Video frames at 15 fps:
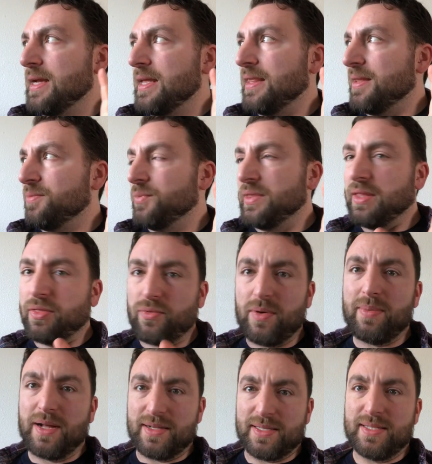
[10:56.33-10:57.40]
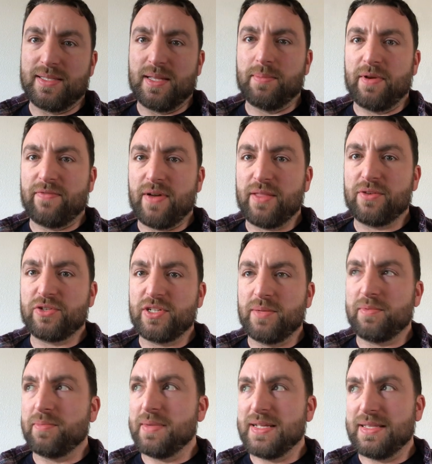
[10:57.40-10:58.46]
And then with the three boxes that my father
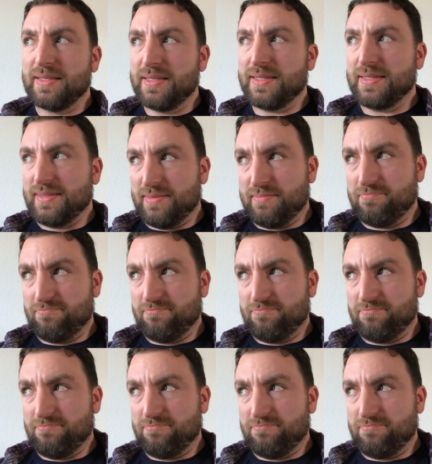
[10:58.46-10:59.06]
shipped me, it's